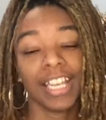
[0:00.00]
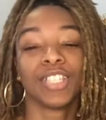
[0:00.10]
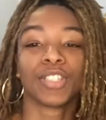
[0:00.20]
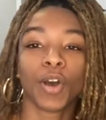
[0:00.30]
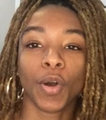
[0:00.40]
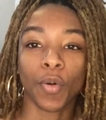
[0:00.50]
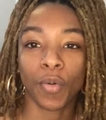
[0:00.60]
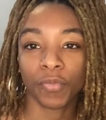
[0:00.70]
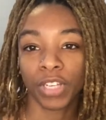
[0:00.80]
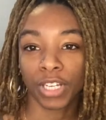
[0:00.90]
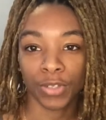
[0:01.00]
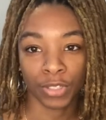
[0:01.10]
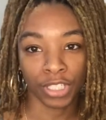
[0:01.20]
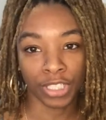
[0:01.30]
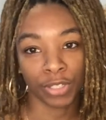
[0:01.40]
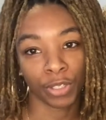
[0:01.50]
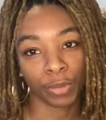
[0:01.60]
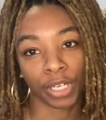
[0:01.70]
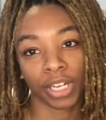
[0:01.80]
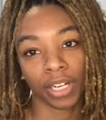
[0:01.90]
So videos are easier and
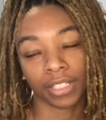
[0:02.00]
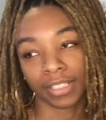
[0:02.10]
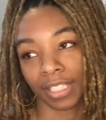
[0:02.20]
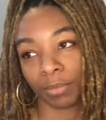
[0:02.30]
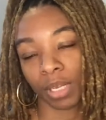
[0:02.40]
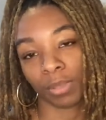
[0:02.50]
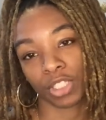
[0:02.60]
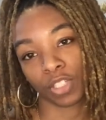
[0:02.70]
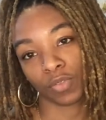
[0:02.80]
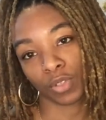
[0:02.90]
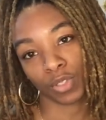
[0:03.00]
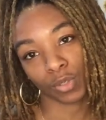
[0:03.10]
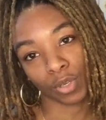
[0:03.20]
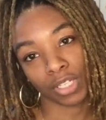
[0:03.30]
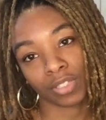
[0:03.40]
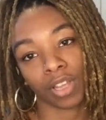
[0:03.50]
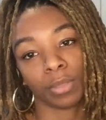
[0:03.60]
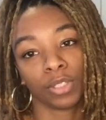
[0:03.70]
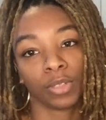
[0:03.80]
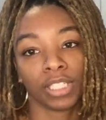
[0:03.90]
quicker than publishing a full story. So I'll
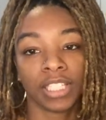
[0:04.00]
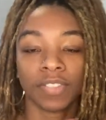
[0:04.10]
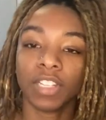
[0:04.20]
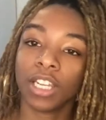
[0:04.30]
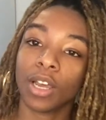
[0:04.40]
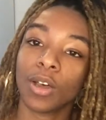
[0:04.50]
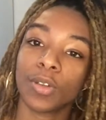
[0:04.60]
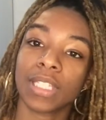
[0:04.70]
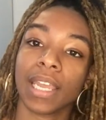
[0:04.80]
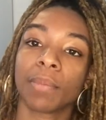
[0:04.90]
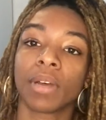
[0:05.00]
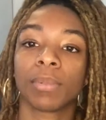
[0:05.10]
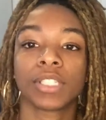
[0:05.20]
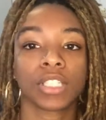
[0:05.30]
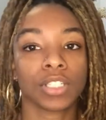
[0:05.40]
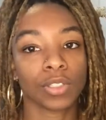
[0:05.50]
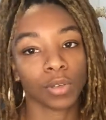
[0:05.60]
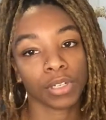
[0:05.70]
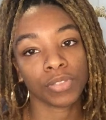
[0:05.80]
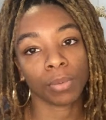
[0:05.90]
be doing these videos and publishing
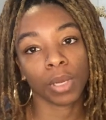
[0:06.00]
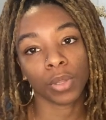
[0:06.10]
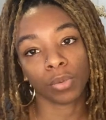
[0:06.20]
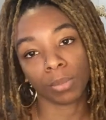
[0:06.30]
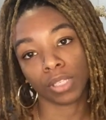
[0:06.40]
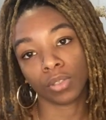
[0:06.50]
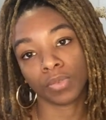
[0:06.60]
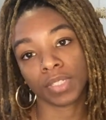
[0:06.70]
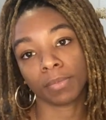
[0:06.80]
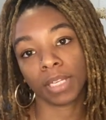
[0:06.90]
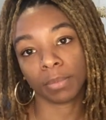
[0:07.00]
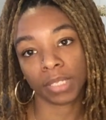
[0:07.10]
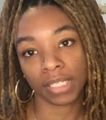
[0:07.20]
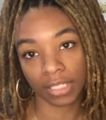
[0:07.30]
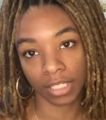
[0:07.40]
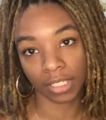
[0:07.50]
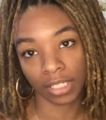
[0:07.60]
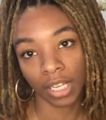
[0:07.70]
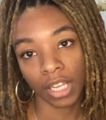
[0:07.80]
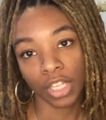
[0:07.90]
stories from other women who submitted pieces
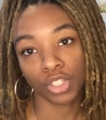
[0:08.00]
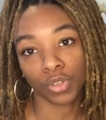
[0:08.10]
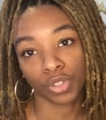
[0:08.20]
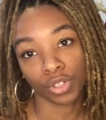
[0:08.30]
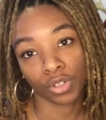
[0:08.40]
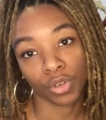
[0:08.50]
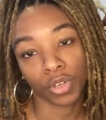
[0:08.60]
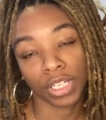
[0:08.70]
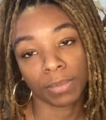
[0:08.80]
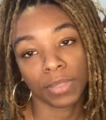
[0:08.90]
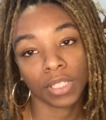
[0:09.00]
to No Sugar No Cream.